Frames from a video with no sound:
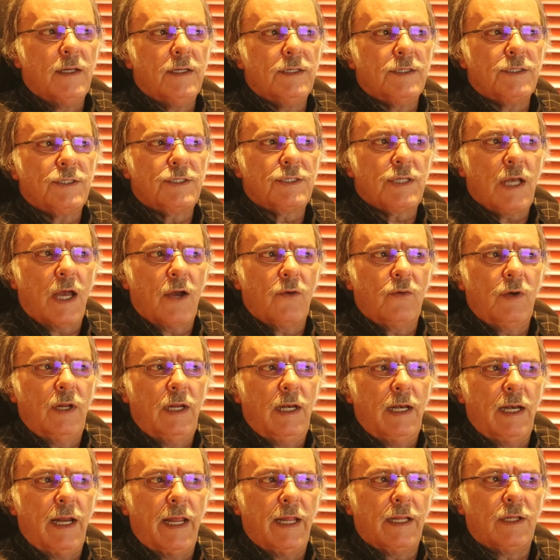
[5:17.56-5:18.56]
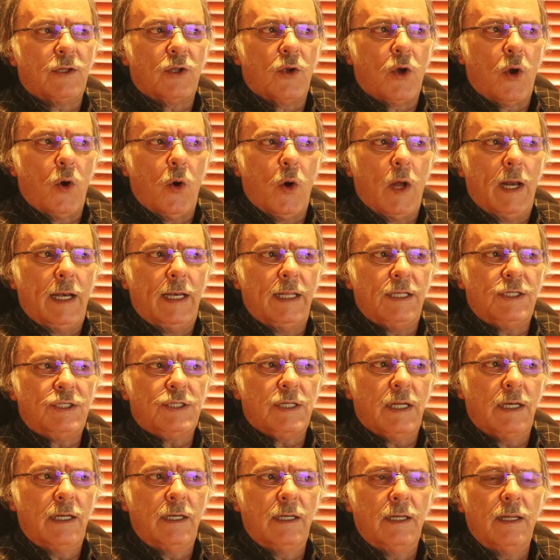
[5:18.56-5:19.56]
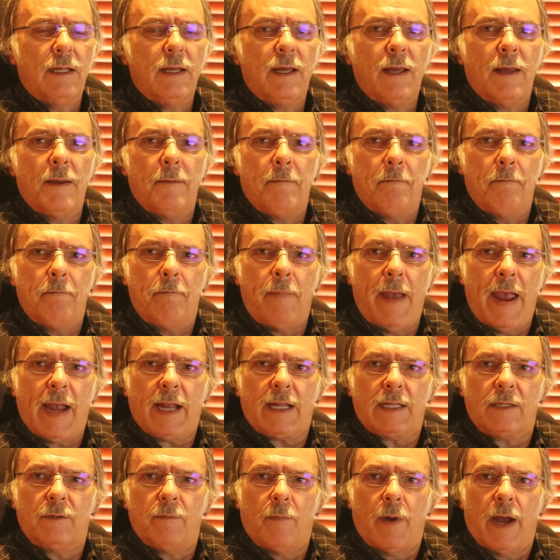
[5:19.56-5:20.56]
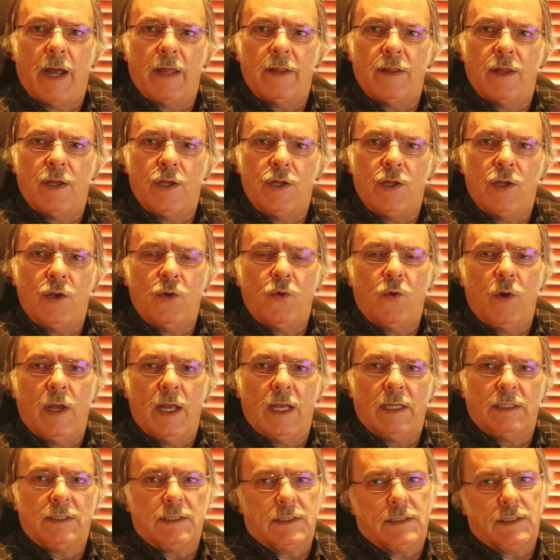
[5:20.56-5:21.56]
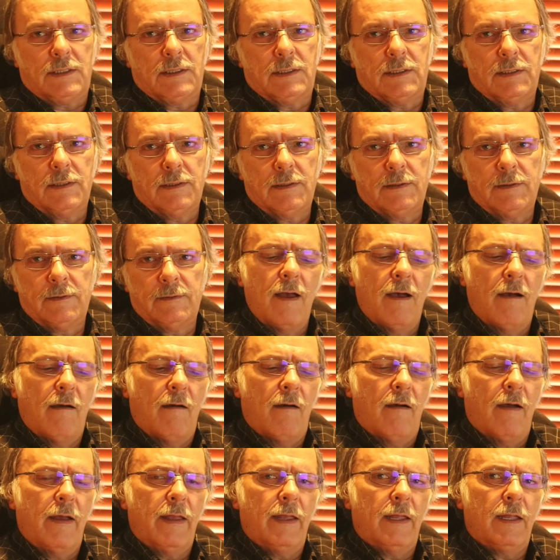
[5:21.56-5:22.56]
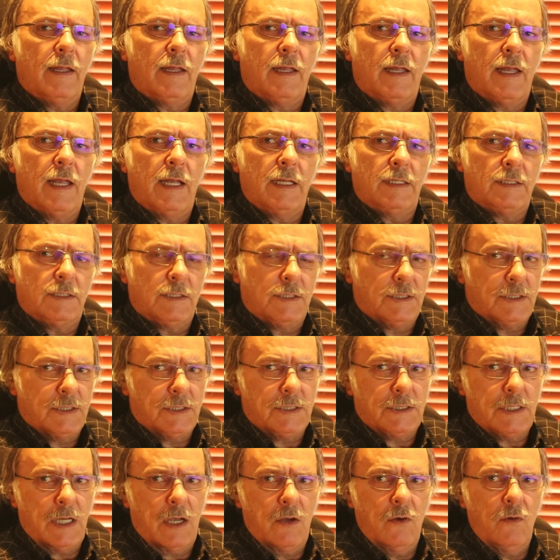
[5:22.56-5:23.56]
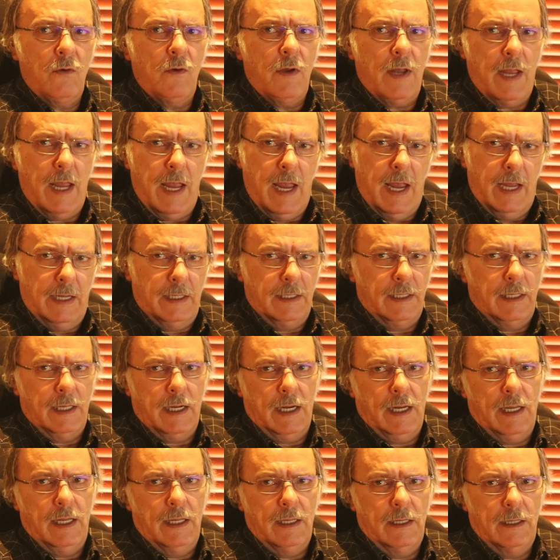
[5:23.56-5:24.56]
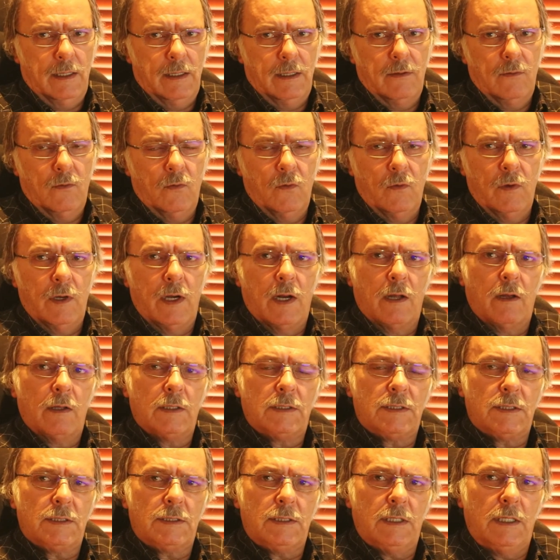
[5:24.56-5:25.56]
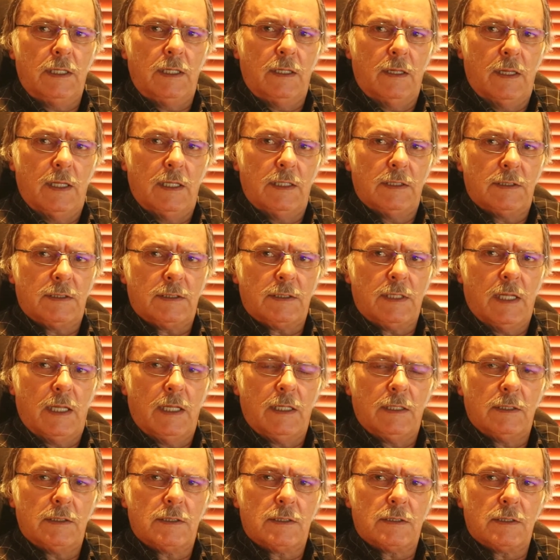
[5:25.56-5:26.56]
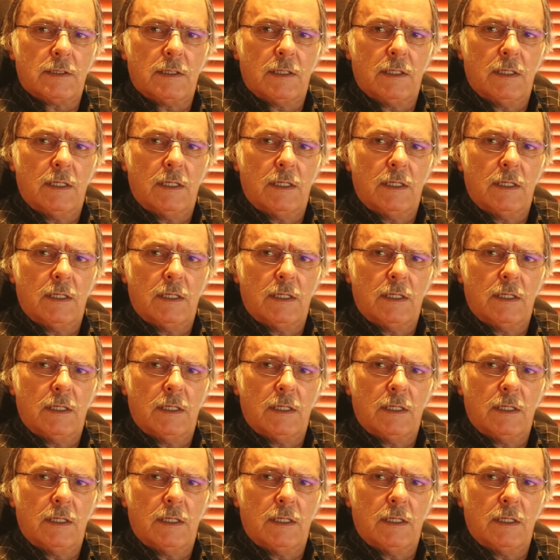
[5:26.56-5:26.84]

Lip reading: Saudi-led coalition backed by the US. I get so angry when I see these things.